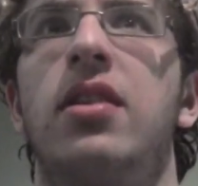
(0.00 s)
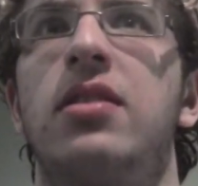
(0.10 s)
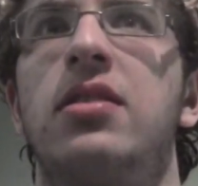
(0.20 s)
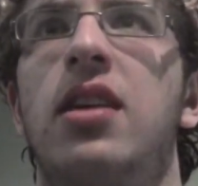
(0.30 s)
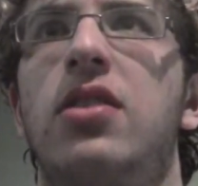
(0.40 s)

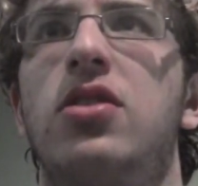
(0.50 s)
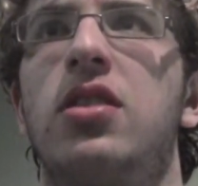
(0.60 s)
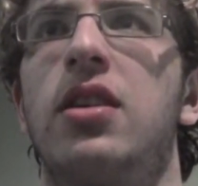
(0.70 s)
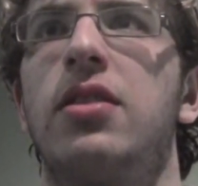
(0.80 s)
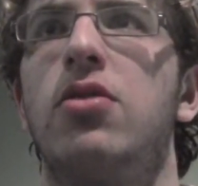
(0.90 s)
It's not just
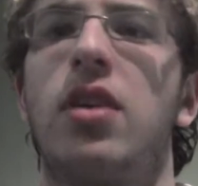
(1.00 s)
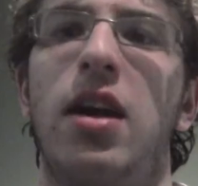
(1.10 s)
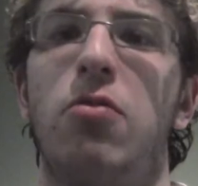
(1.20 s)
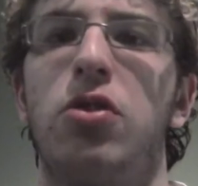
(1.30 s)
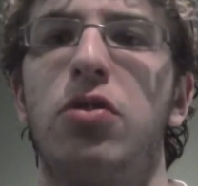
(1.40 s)
like,
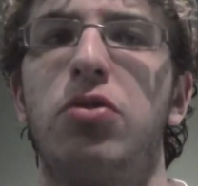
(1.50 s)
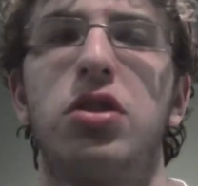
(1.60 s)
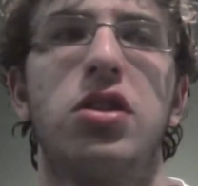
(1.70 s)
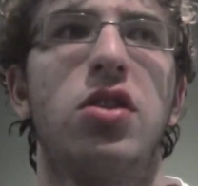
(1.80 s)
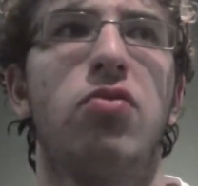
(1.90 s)
okay, we're, we're just going